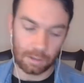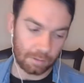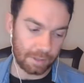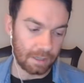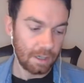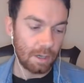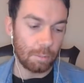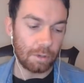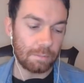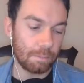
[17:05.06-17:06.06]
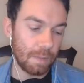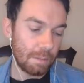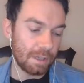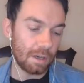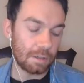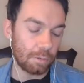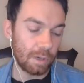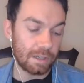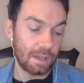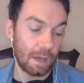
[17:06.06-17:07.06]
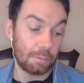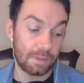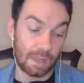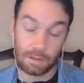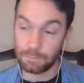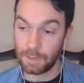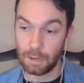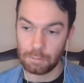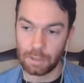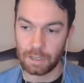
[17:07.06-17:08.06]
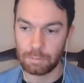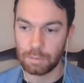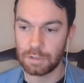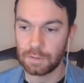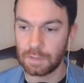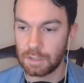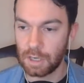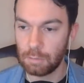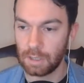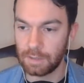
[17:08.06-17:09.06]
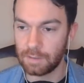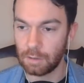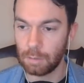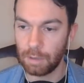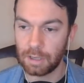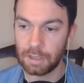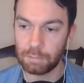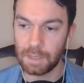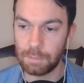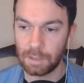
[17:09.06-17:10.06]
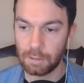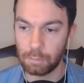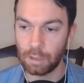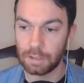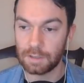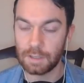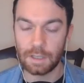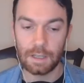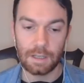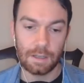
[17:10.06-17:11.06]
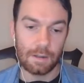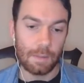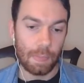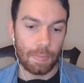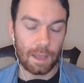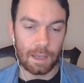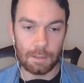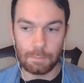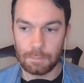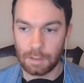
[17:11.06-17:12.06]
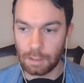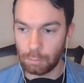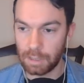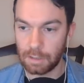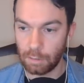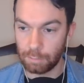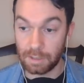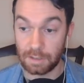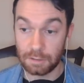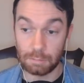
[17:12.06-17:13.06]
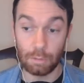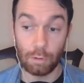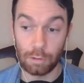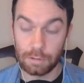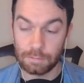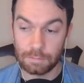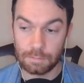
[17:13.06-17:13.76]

all of that, but maybe not quite out that far right. But just in general, is there a body of people who want the Greek government to do more?